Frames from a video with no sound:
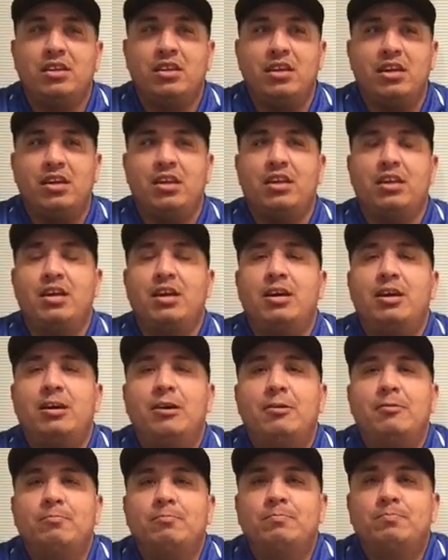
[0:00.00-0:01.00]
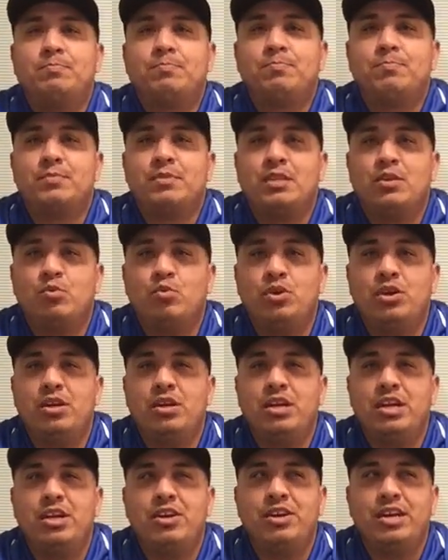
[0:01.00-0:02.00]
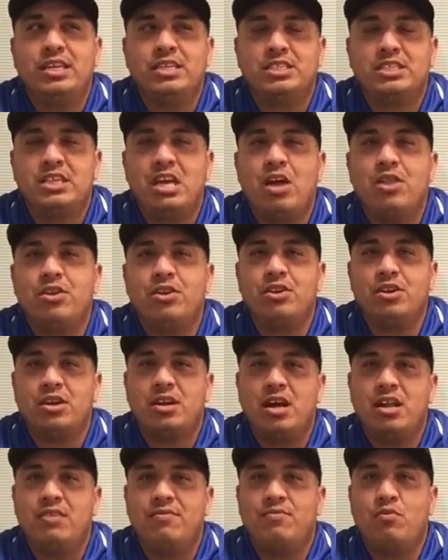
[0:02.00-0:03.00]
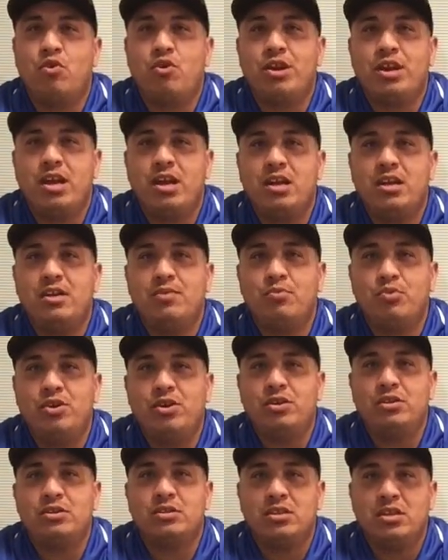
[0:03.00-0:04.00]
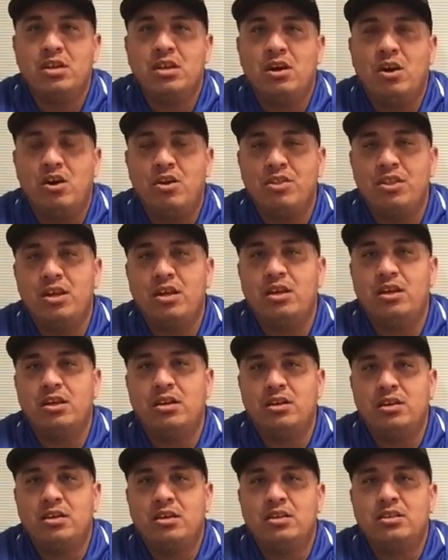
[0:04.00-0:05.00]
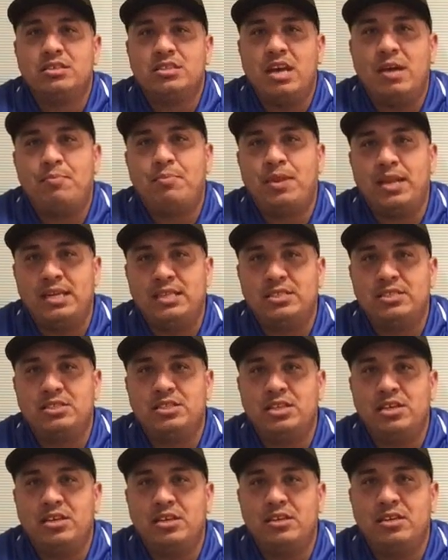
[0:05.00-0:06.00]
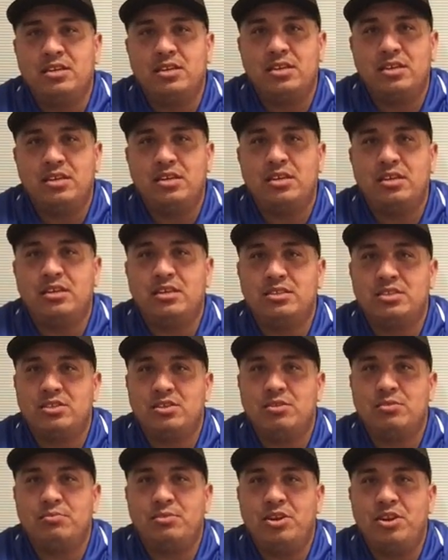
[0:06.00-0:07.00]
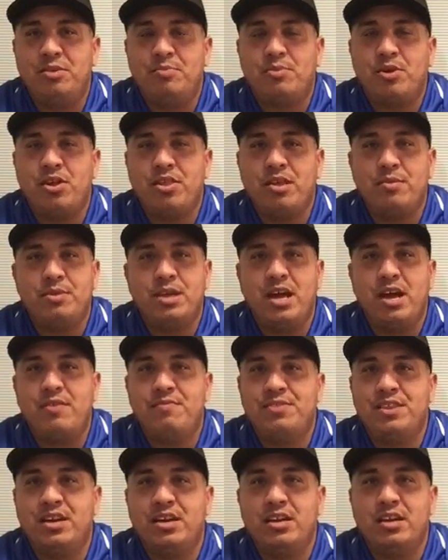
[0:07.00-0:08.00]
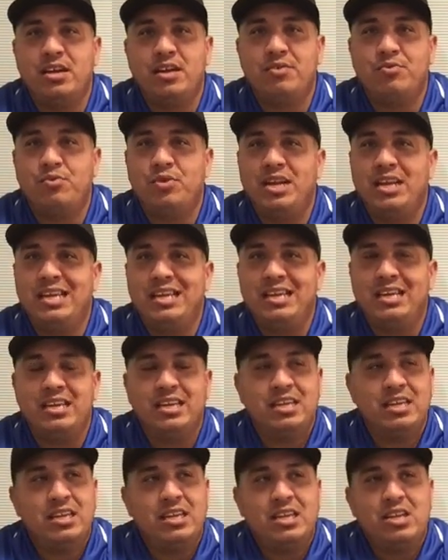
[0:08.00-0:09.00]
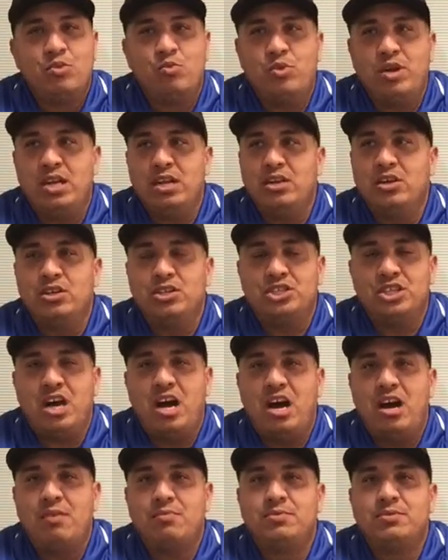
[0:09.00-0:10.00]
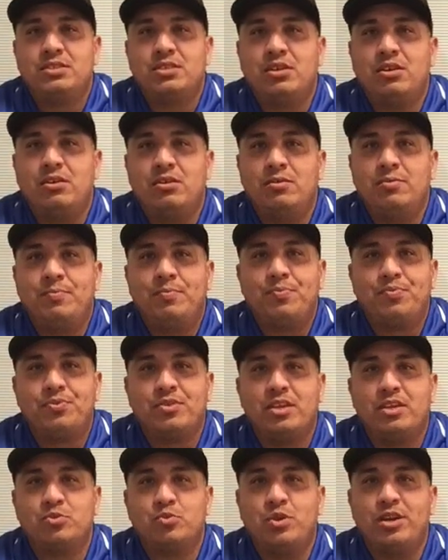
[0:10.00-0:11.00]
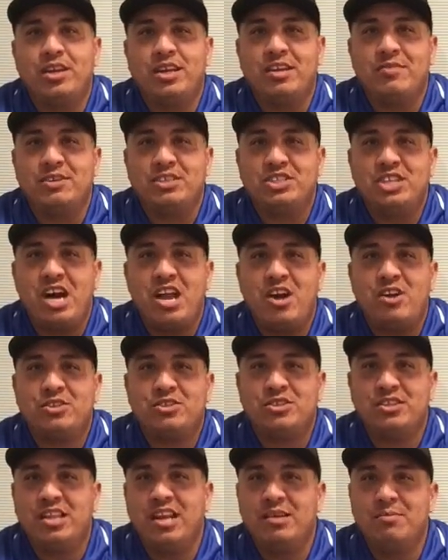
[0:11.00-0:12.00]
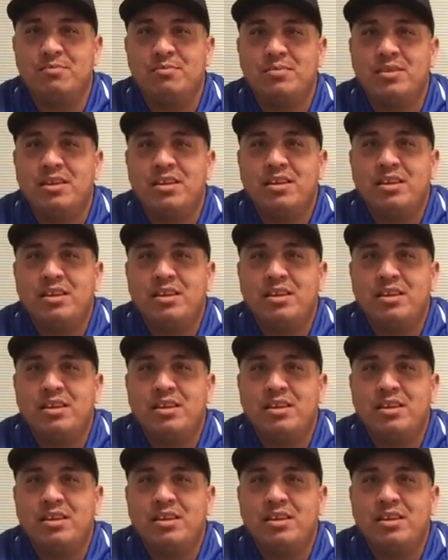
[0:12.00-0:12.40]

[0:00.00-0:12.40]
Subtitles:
And we're here in Southern California, and we're on the top places here. So very proud of them. They have done a really, really good job. So just want to give a shout out to them.